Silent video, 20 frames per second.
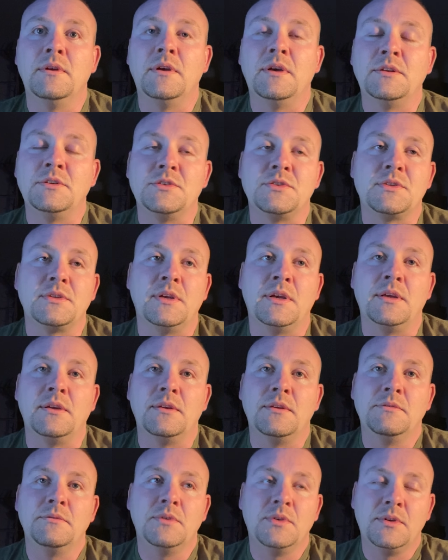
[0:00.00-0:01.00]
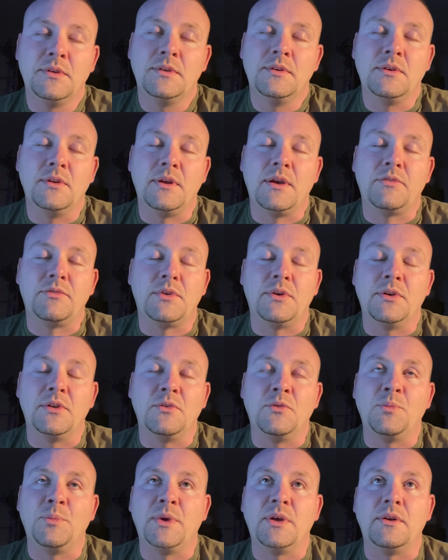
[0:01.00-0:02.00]
I just like good
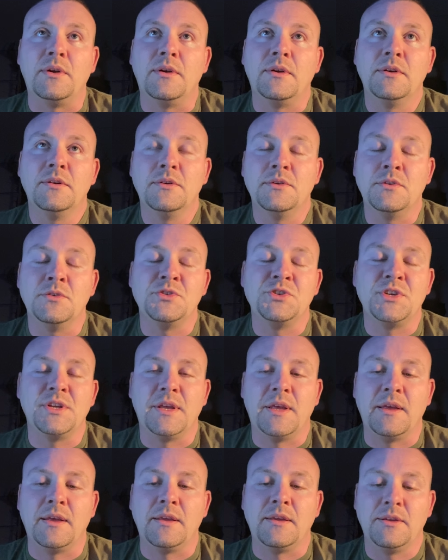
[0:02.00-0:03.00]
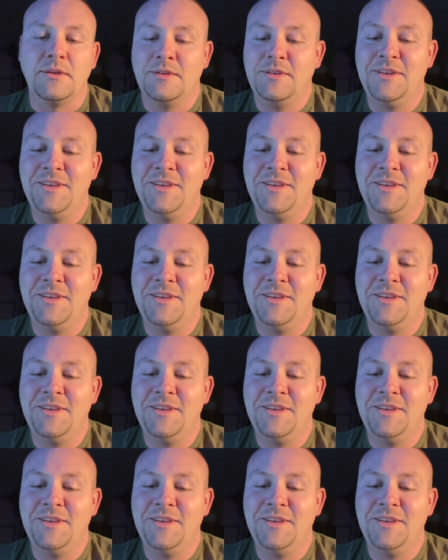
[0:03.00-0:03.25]
afternoon better, or GA.